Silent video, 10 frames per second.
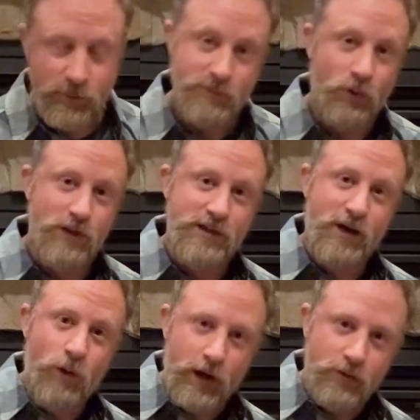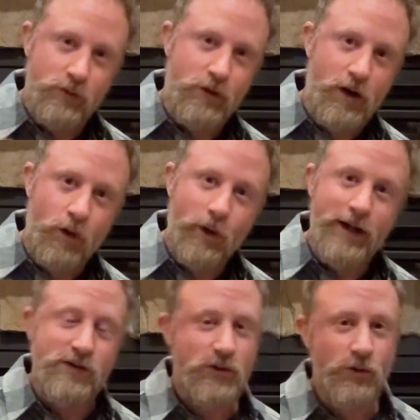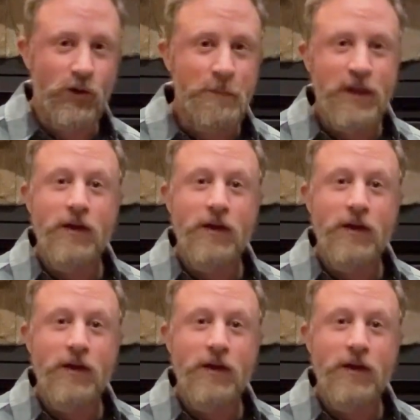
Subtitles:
This boy is now walking through the hallway at school.